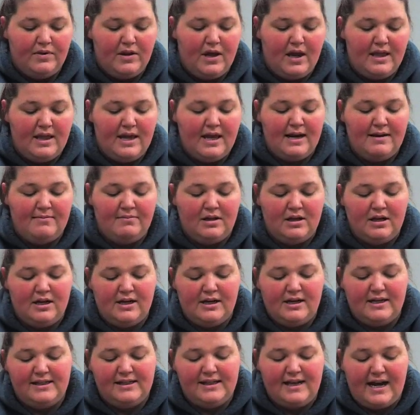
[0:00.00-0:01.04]
And then I'm going to
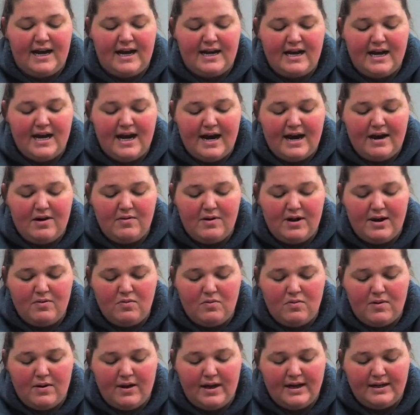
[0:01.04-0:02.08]
decide
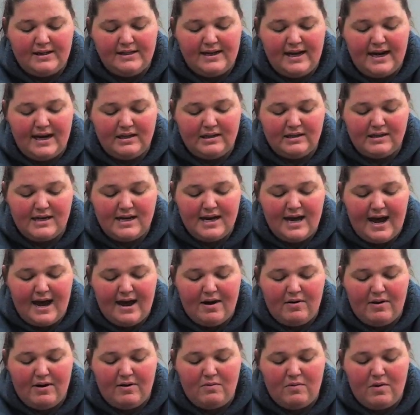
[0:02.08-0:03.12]
exactly
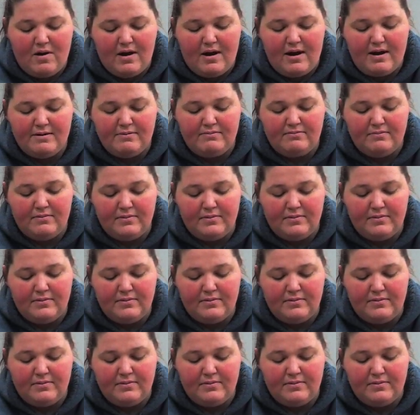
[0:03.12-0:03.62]
how I want